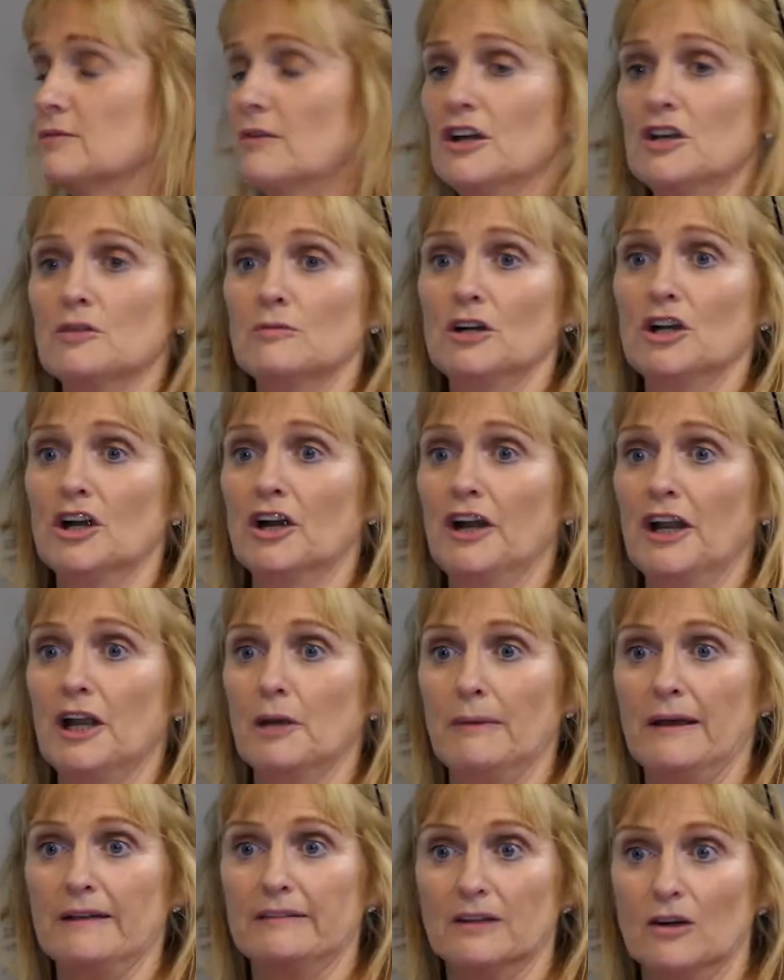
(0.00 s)
where you were learning
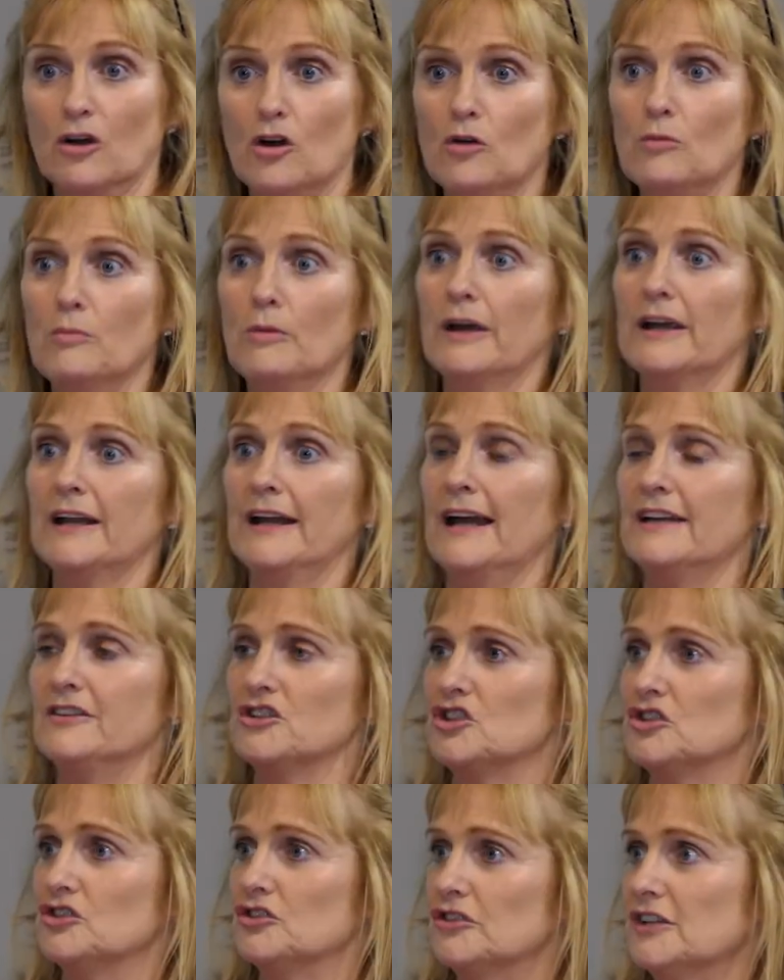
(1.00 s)
about their homework and how they
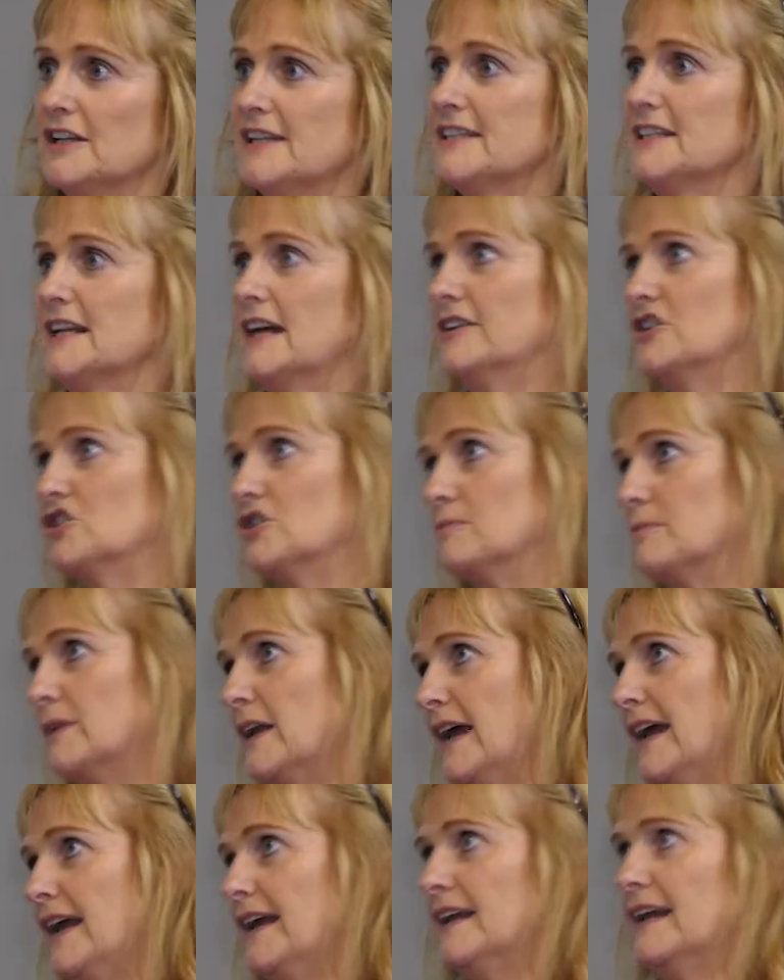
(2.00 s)
should do this and how they should
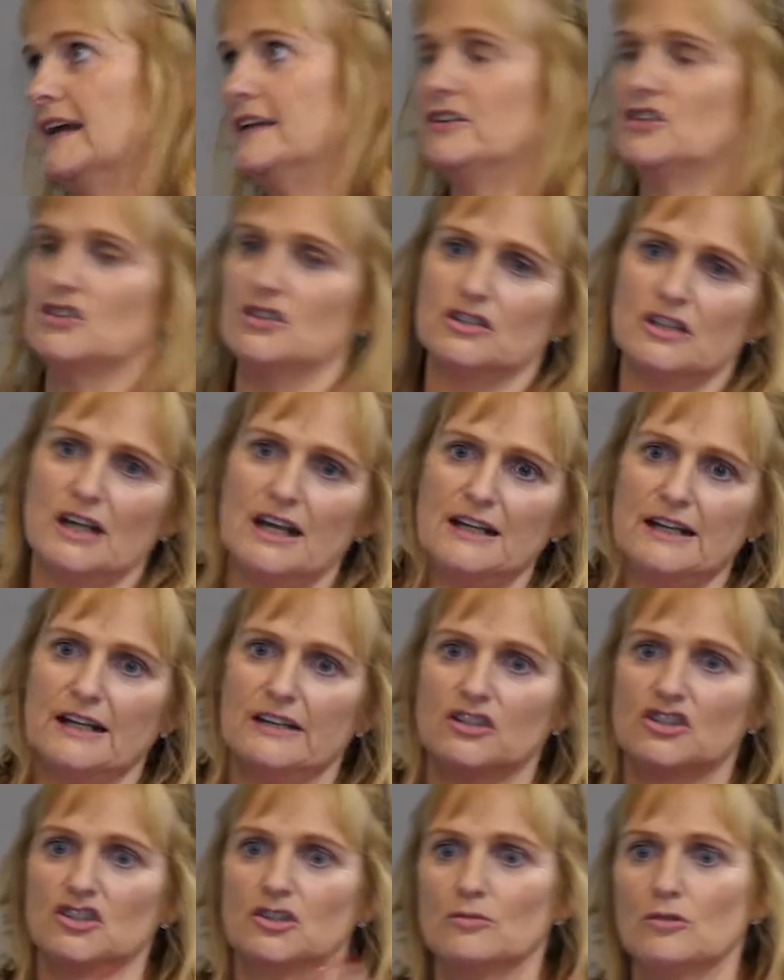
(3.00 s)
play and how they should date and how
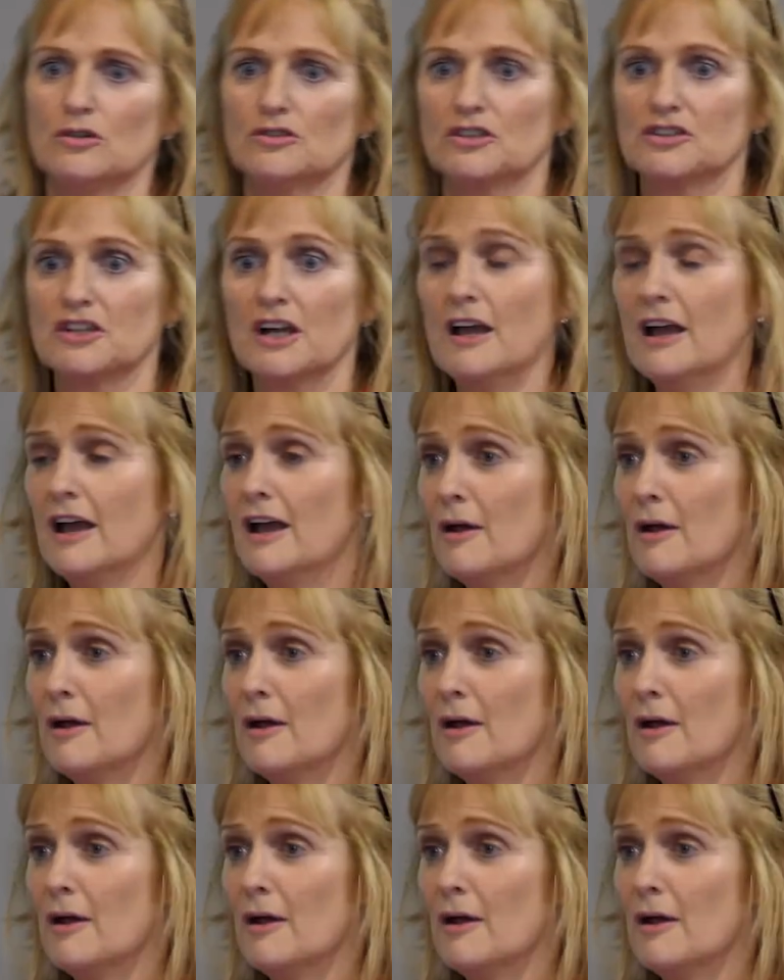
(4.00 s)
they should do all sorts.